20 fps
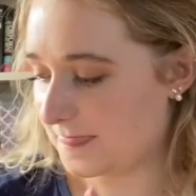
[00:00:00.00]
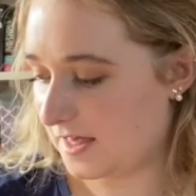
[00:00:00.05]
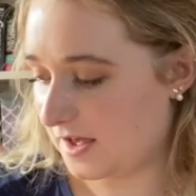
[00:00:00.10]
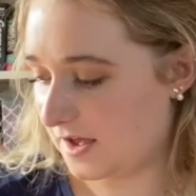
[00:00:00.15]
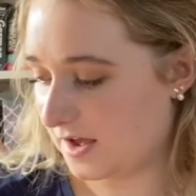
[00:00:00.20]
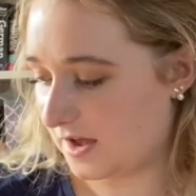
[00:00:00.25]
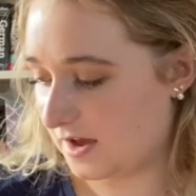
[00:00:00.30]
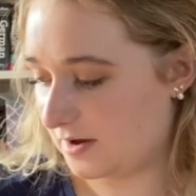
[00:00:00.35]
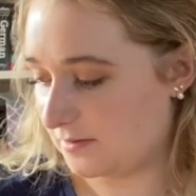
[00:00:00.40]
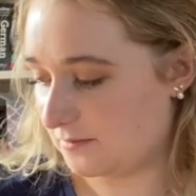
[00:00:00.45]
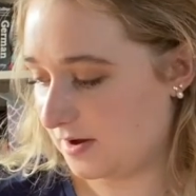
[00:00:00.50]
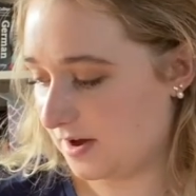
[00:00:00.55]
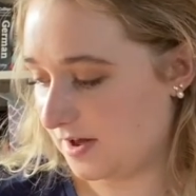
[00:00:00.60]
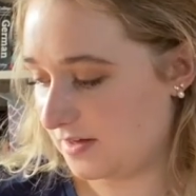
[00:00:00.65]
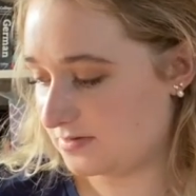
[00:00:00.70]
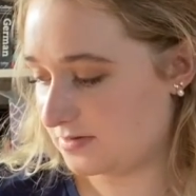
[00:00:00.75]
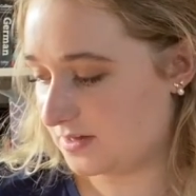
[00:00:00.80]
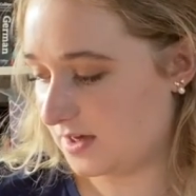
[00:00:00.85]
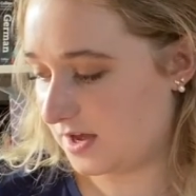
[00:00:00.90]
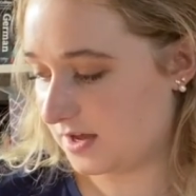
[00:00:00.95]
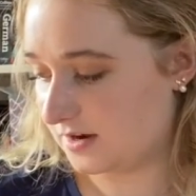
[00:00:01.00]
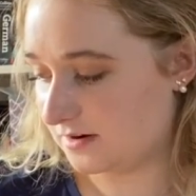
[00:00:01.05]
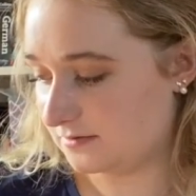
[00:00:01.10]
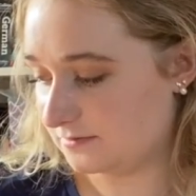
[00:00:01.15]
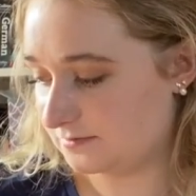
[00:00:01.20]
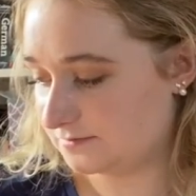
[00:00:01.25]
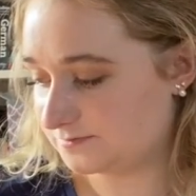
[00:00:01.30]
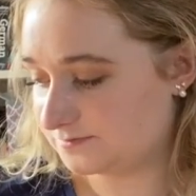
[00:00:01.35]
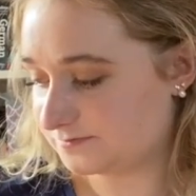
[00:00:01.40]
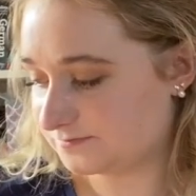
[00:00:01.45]
And
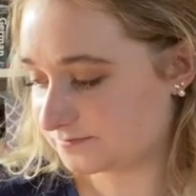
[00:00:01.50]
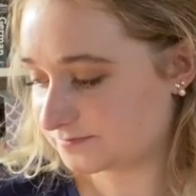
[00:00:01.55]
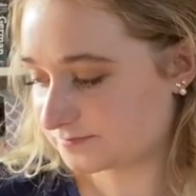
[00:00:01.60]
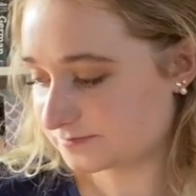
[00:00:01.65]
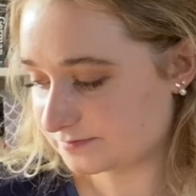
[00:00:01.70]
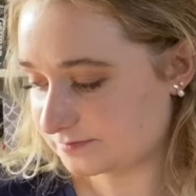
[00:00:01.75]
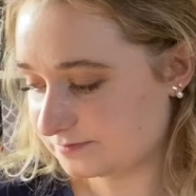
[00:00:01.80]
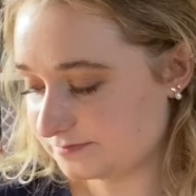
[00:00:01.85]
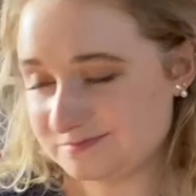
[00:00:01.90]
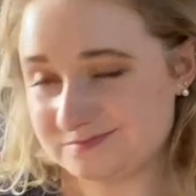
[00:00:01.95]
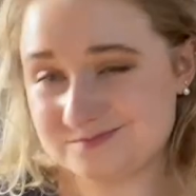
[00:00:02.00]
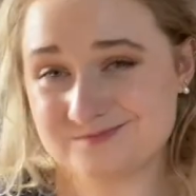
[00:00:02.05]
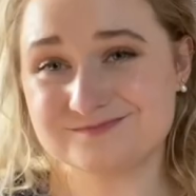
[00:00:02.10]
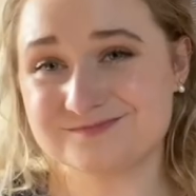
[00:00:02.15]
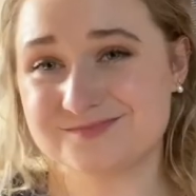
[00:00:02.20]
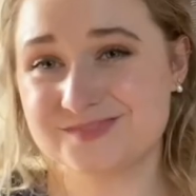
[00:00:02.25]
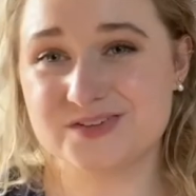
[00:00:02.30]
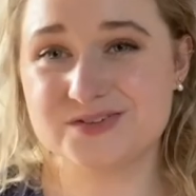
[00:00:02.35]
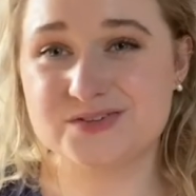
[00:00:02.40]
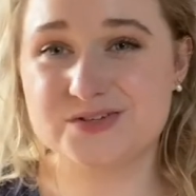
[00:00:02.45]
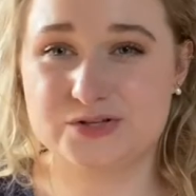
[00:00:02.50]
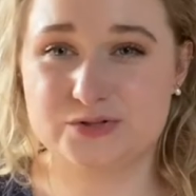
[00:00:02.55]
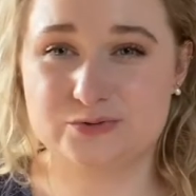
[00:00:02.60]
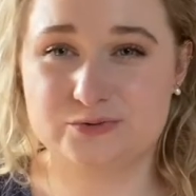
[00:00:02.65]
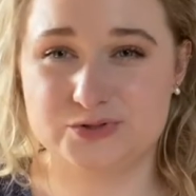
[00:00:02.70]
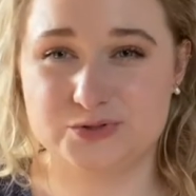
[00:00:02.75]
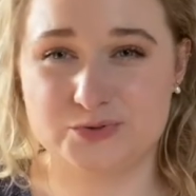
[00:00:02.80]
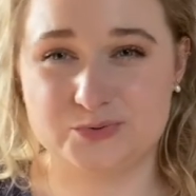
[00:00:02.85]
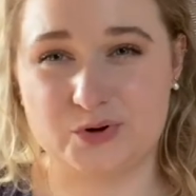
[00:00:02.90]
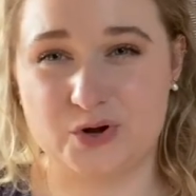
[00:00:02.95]
then the other
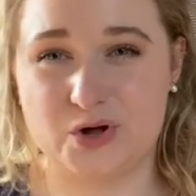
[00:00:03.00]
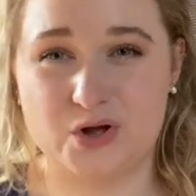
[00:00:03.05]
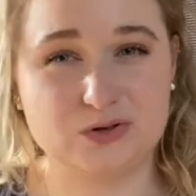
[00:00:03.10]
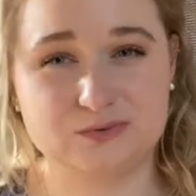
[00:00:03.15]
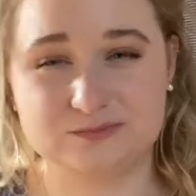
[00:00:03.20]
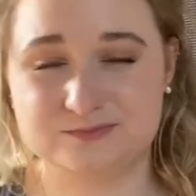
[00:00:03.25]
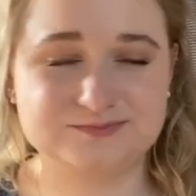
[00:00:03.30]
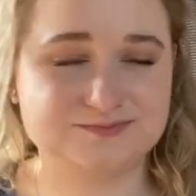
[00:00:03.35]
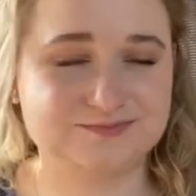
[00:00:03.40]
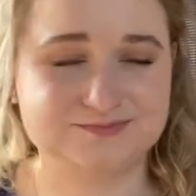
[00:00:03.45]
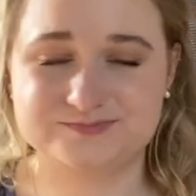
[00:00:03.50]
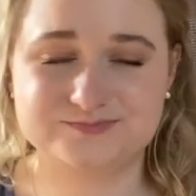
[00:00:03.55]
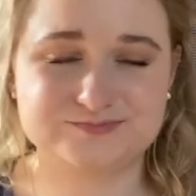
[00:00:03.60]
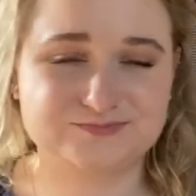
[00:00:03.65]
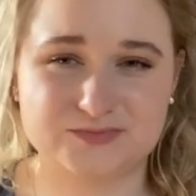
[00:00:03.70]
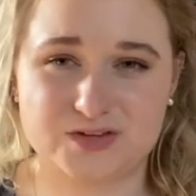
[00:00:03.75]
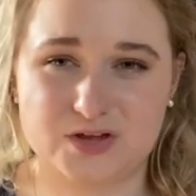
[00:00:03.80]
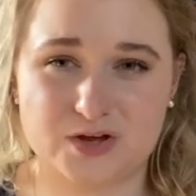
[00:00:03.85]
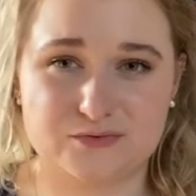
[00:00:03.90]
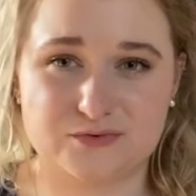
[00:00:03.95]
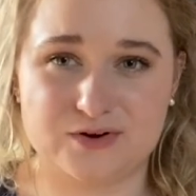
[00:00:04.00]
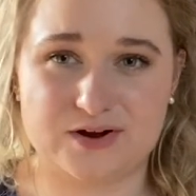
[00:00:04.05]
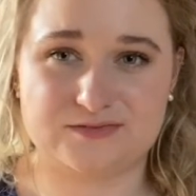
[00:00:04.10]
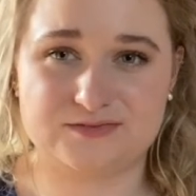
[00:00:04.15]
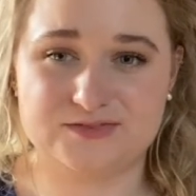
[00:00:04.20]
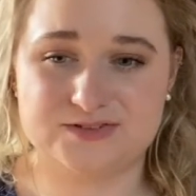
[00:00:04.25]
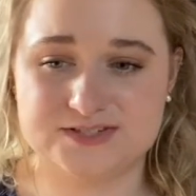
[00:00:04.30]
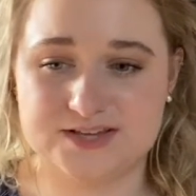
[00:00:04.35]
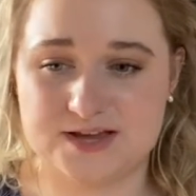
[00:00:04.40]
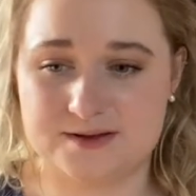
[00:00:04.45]
ones were all around
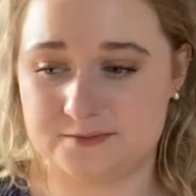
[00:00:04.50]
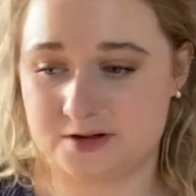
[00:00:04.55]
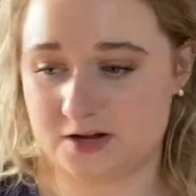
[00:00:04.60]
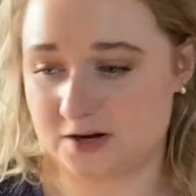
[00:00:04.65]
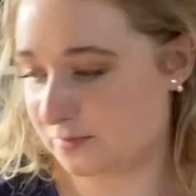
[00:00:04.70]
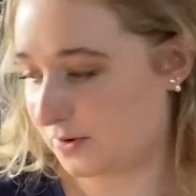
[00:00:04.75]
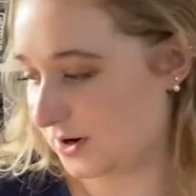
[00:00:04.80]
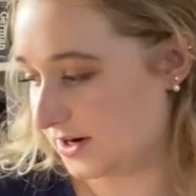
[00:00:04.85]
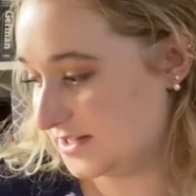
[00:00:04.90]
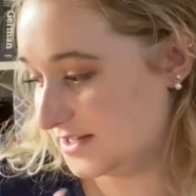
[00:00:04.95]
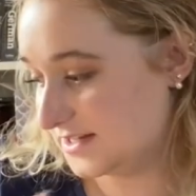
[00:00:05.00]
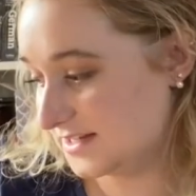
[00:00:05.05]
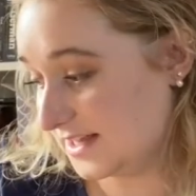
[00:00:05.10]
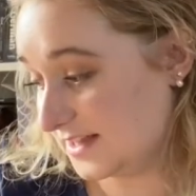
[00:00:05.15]
the same kind of prices.